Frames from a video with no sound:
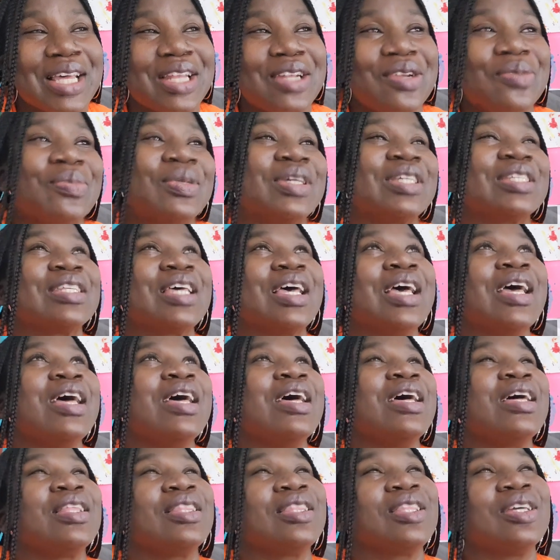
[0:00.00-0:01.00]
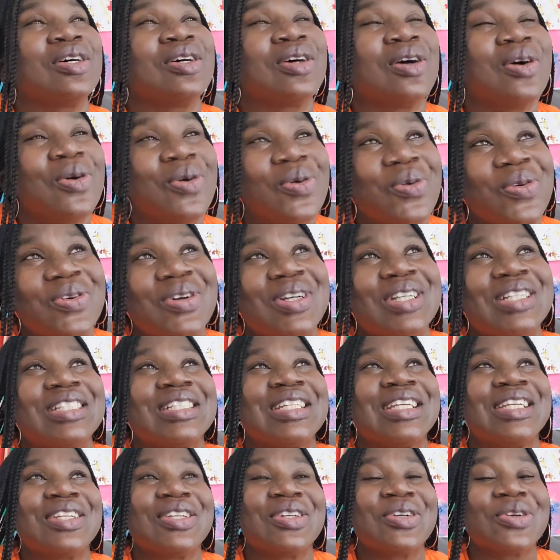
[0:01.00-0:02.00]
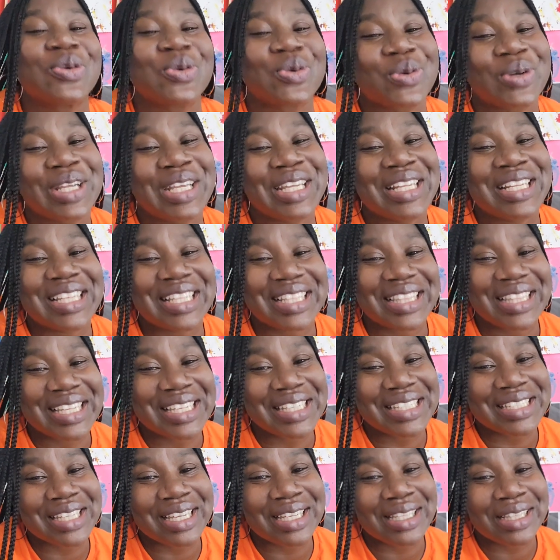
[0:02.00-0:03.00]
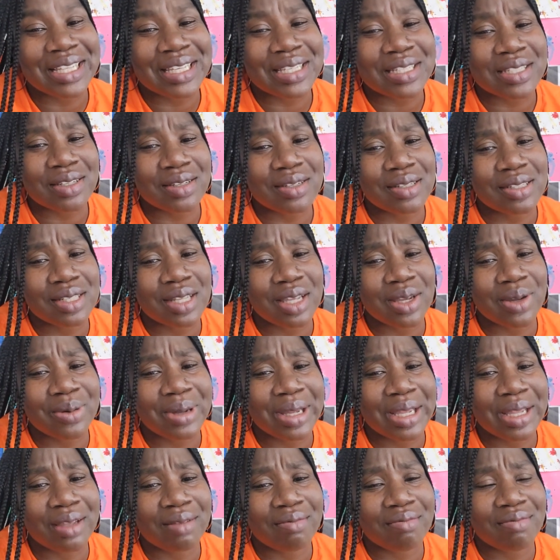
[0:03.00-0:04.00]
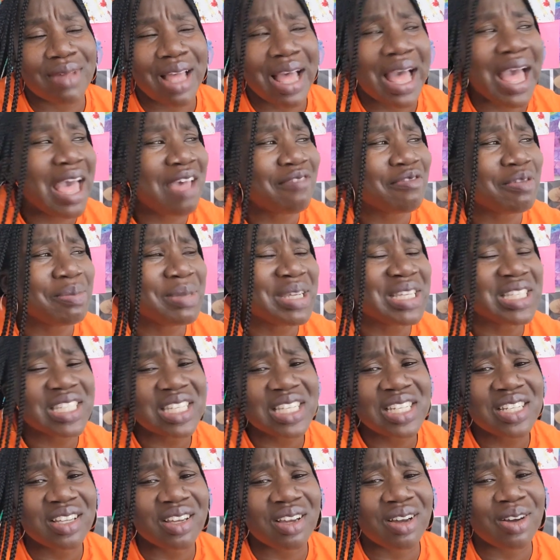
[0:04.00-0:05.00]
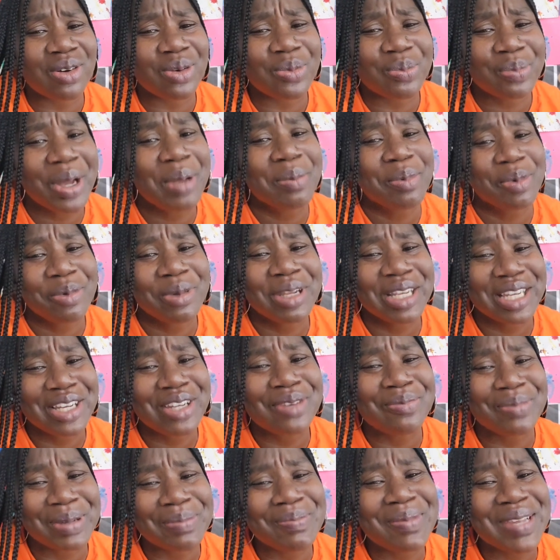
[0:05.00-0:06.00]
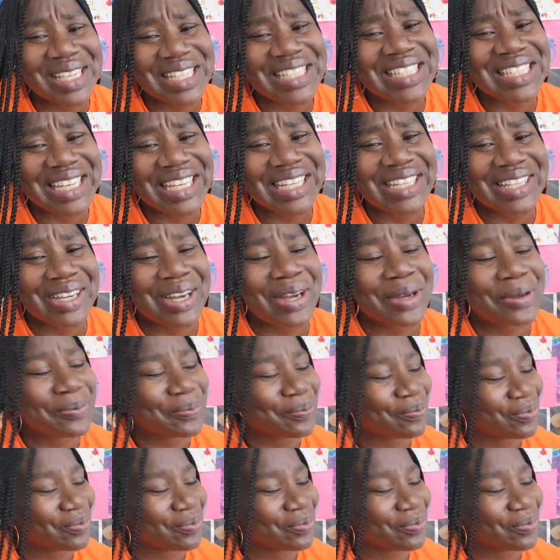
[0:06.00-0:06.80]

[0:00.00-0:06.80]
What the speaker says: how to mix the orange and the green and things like that. So he's like, wait, I haven't mixed indigo. Mommy, we need to mix indigo.